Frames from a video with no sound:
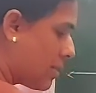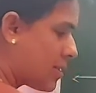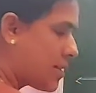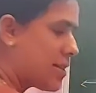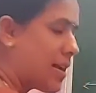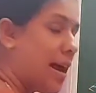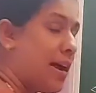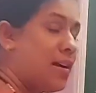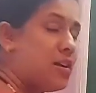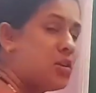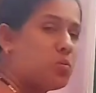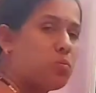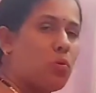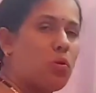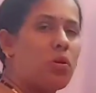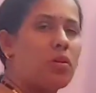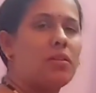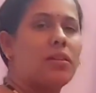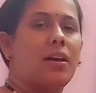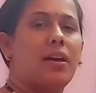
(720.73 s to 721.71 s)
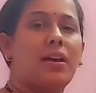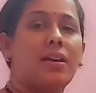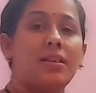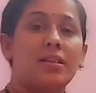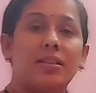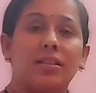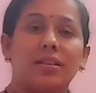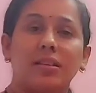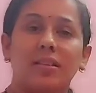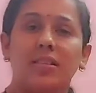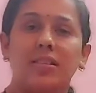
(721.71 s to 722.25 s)
stands for the
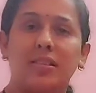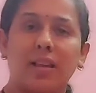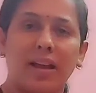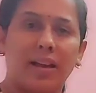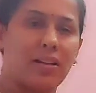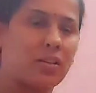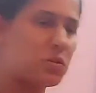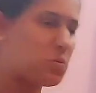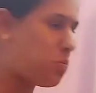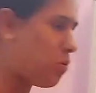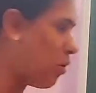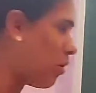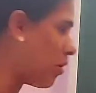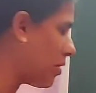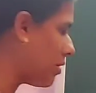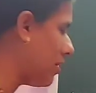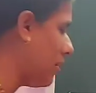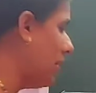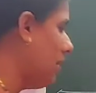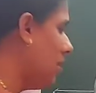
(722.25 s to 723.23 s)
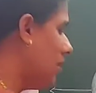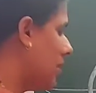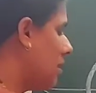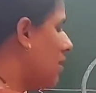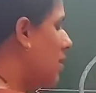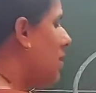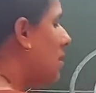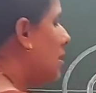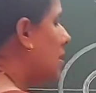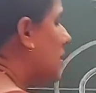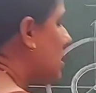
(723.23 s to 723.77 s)
stands for the
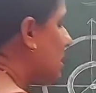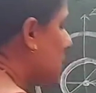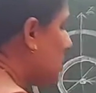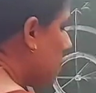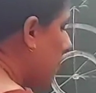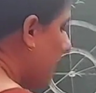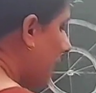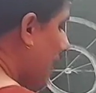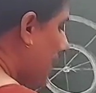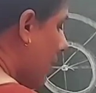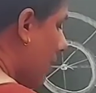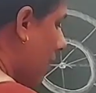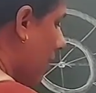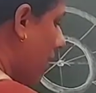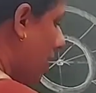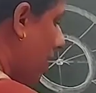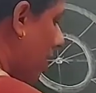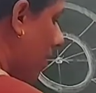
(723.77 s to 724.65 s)
spherical